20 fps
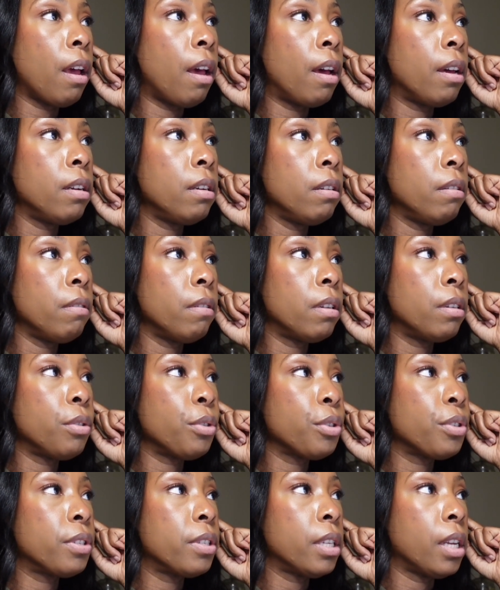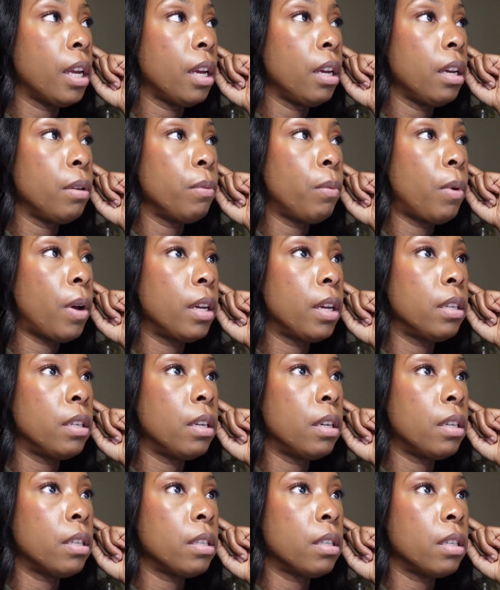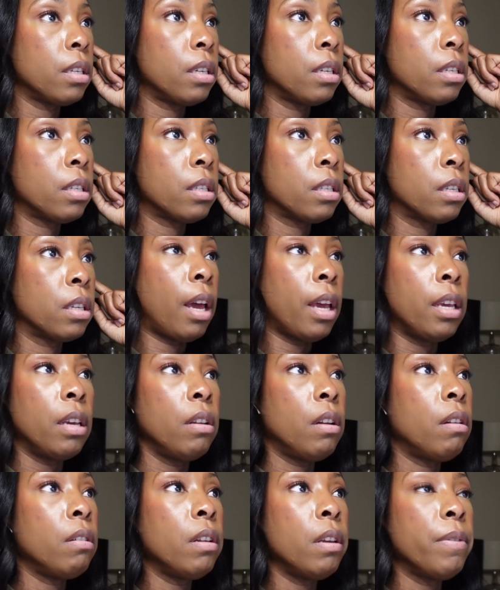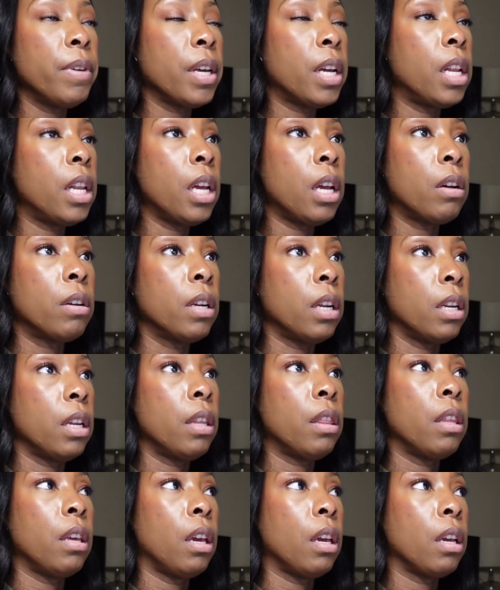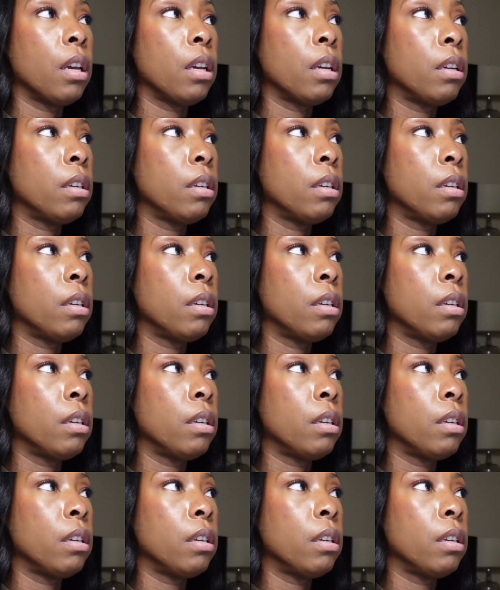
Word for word: I don't understand it does this. Like, you don't even click on anything.